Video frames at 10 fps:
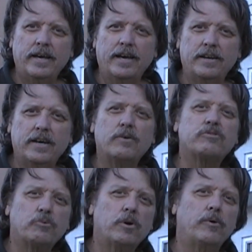and uh,
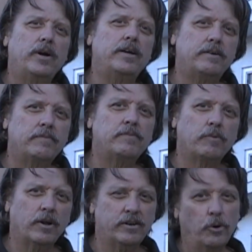was going to work great.
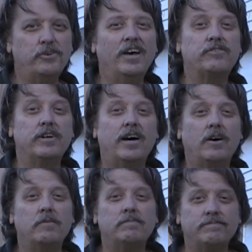We're going to go test it out.